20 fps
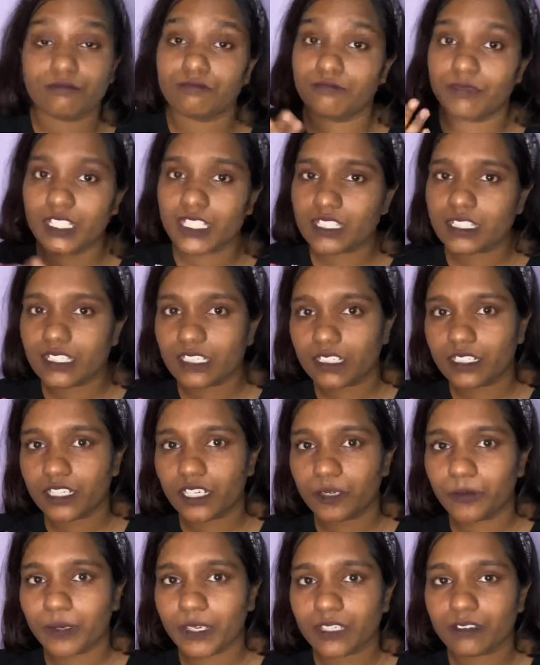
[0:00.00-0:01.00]
disagree
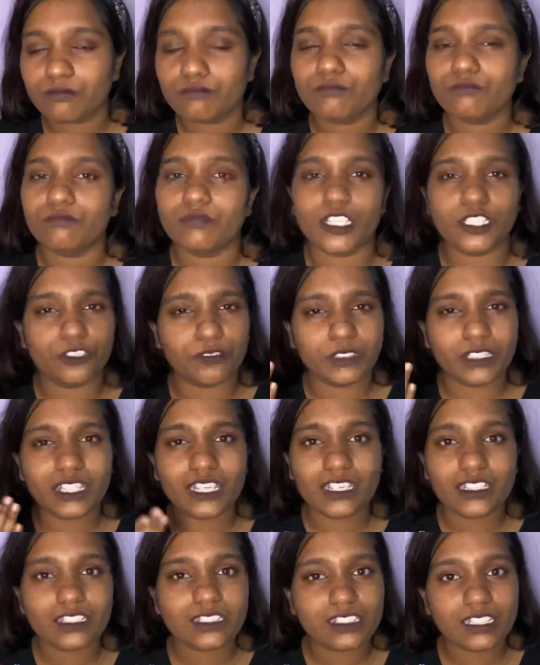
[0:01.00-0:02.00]
with, that you
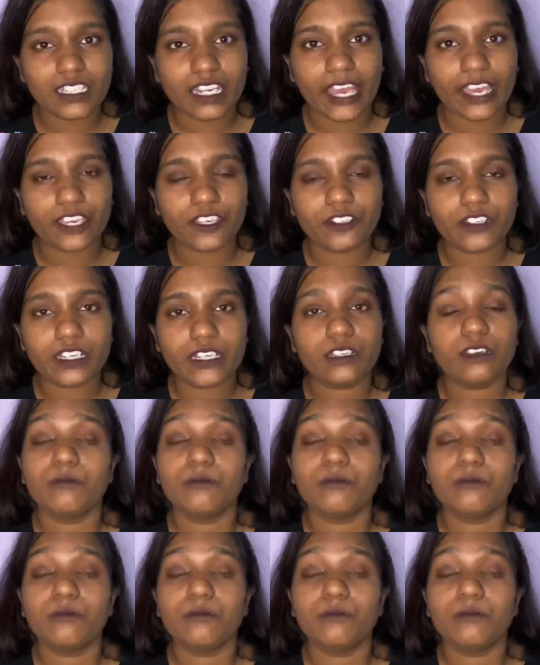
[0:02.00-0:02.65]
think is inaccurate?